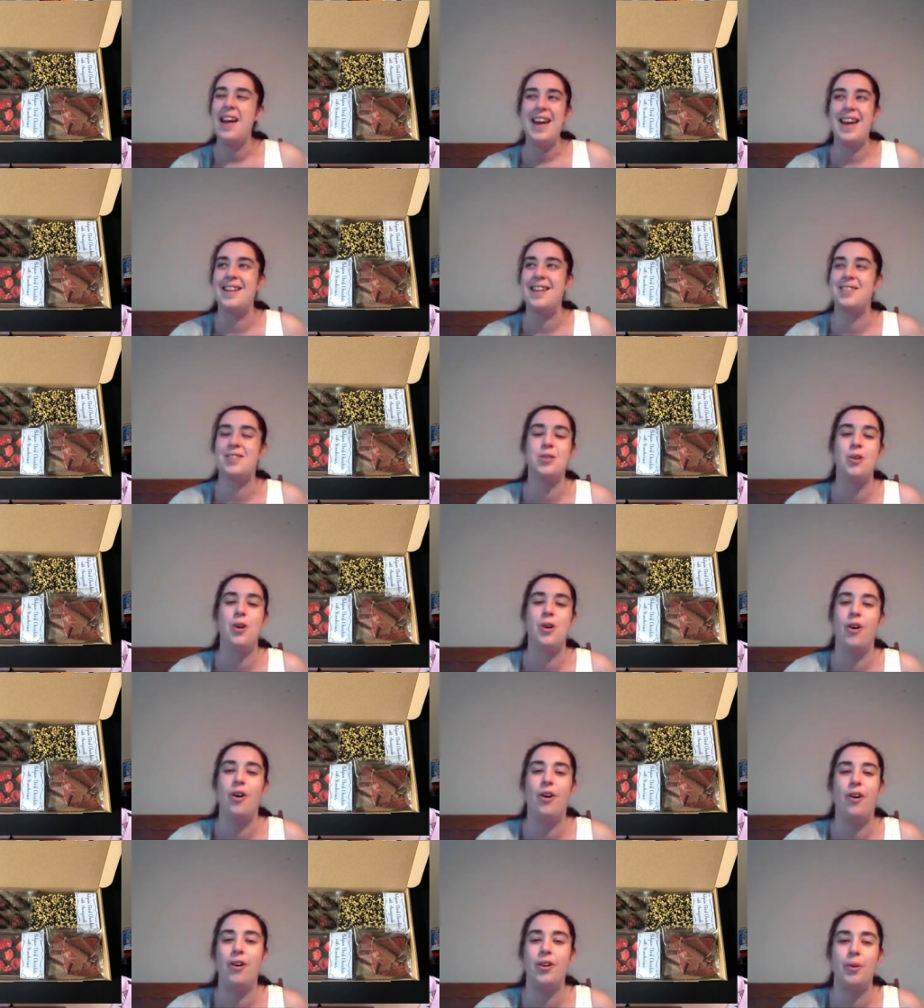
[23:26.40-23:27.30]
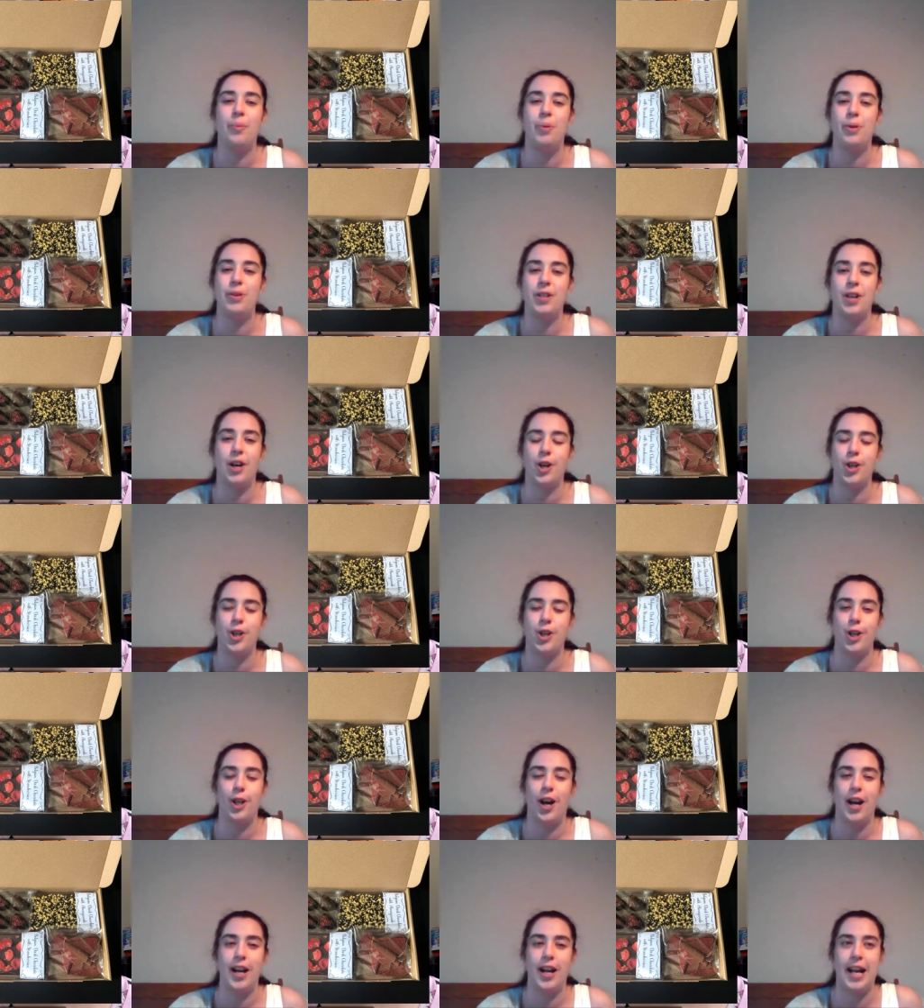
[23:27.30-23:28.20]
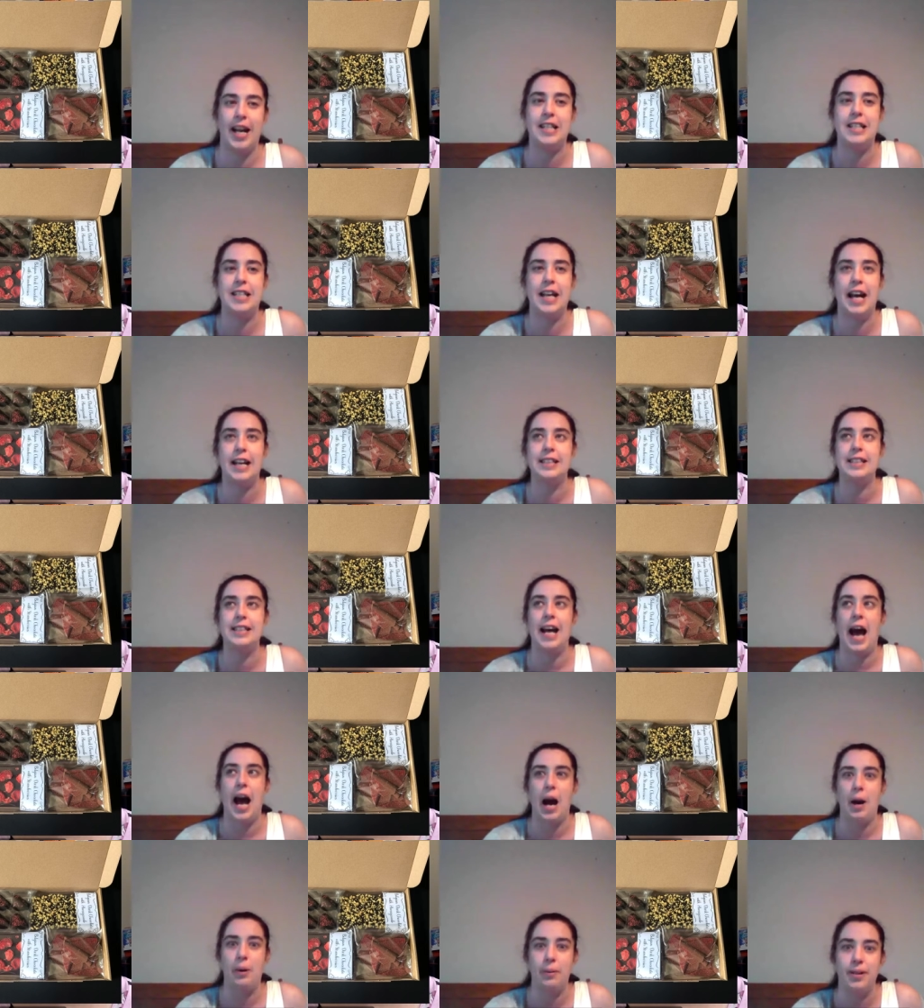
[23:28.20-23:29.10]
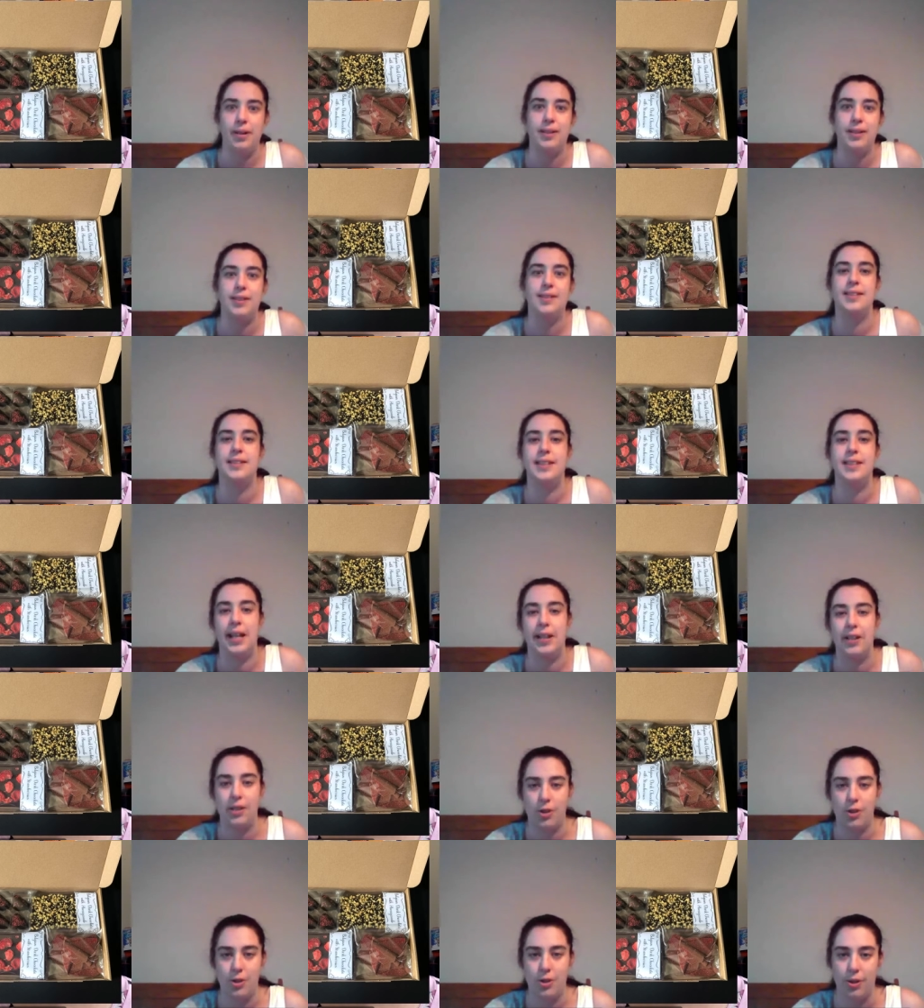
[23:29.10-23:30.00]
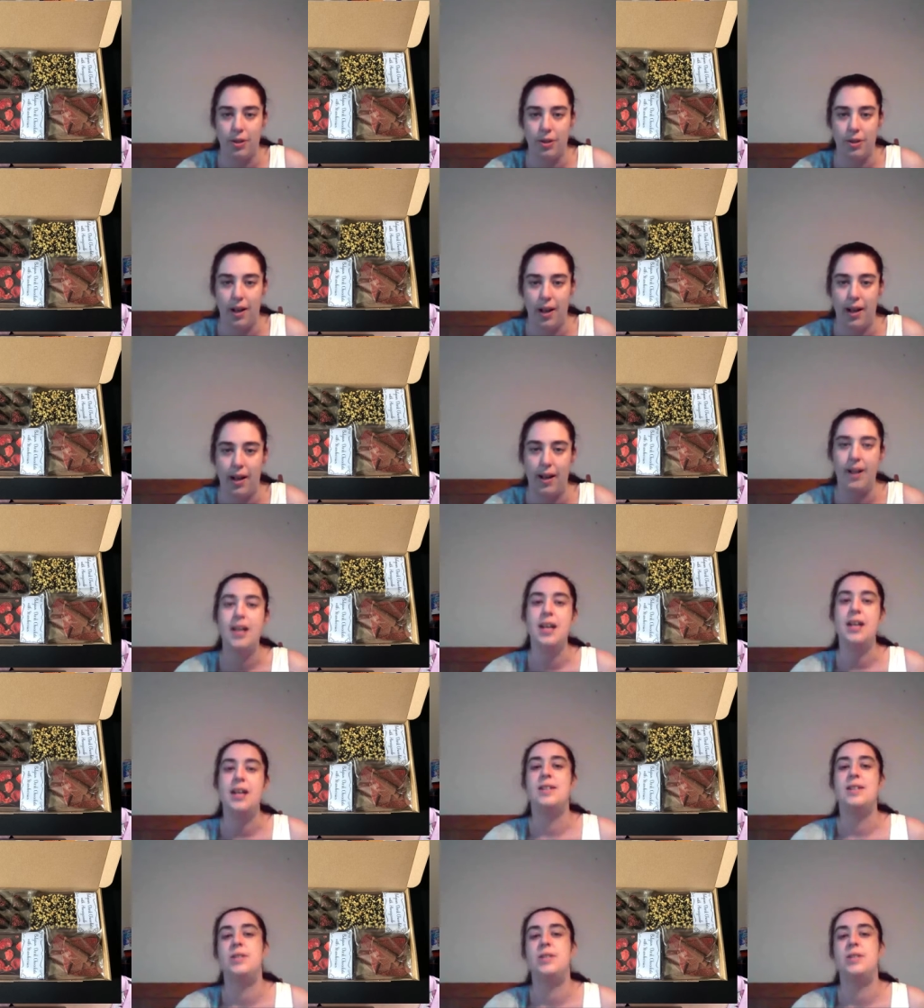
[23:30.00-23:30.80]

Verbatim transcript: it's not on a production line he takes hours to set this chocolate mm.